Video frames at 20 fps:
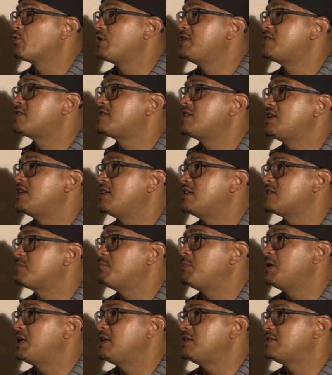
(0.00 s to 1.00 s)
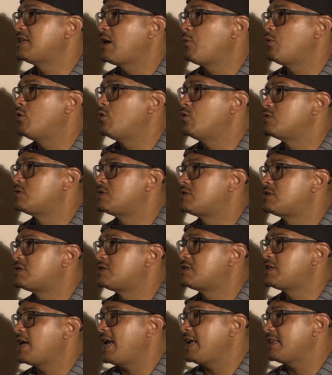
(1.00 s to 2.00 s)
resentenced means they will
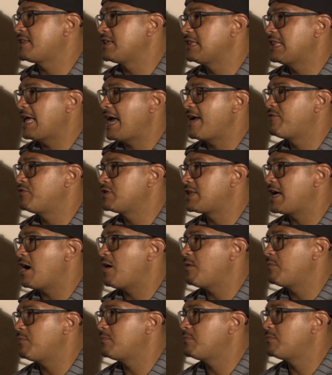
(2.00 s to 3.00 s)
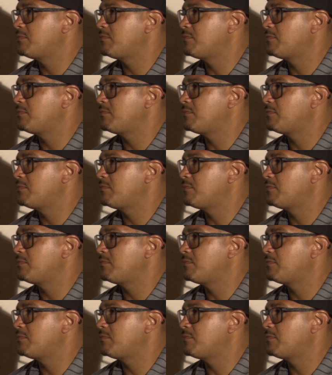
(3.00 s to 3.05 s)
take the life without